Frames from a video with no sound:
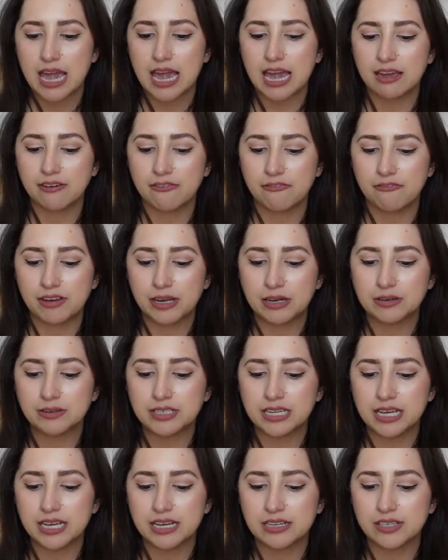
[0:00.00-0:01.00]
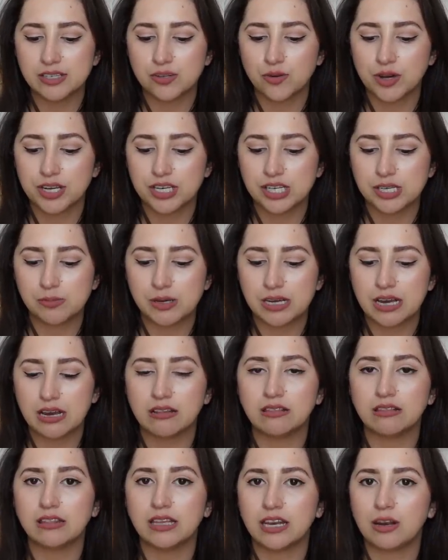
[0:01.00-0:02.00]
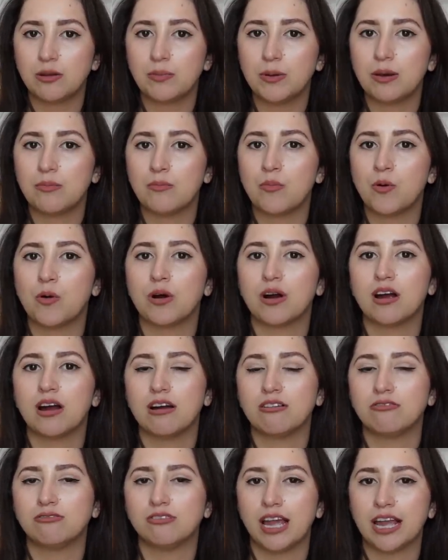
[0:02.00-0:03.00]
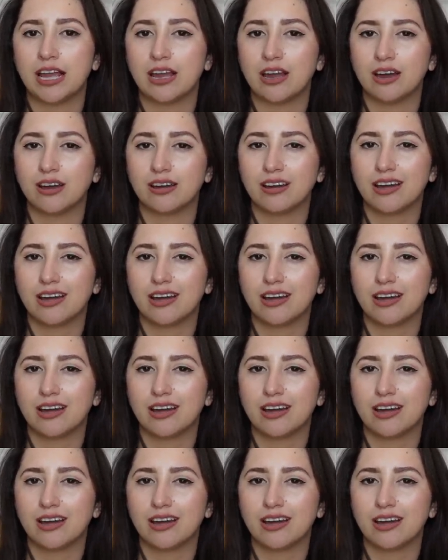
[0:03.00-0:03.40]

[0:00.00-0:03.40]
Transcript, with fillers: it feels like it's going to be a little bit more of like